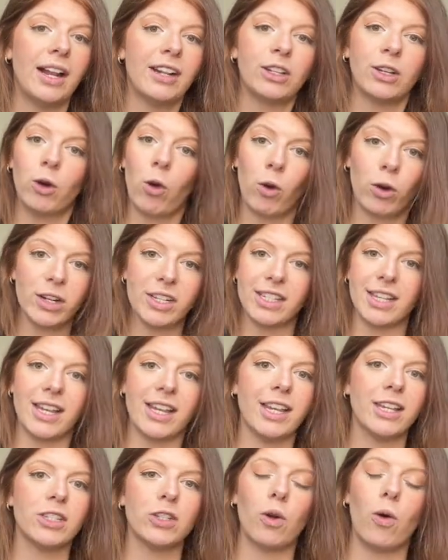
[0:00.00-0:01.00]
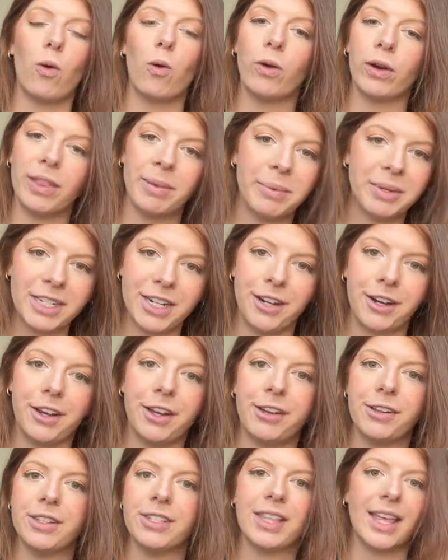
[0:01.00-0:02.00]
courses or the
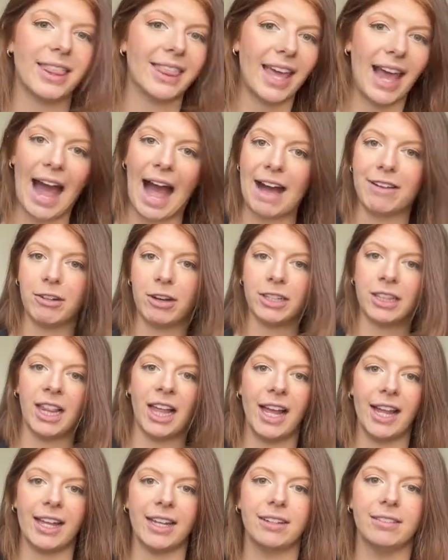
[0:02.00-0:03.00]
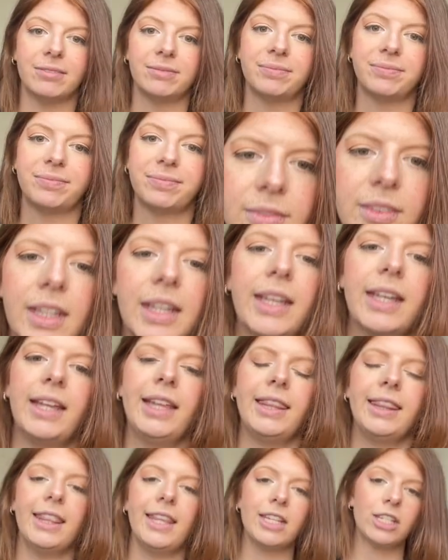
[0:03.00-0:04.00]
materials that they have online.
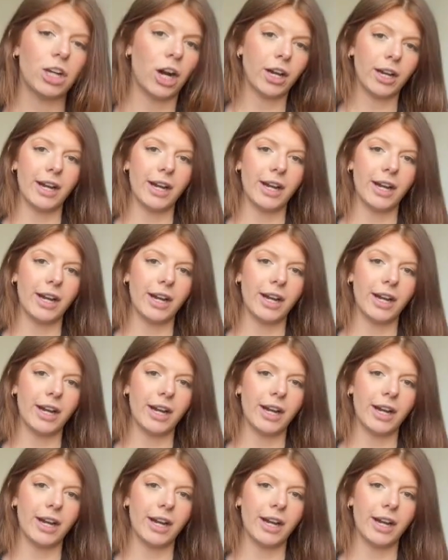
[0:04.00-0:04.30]
These aren't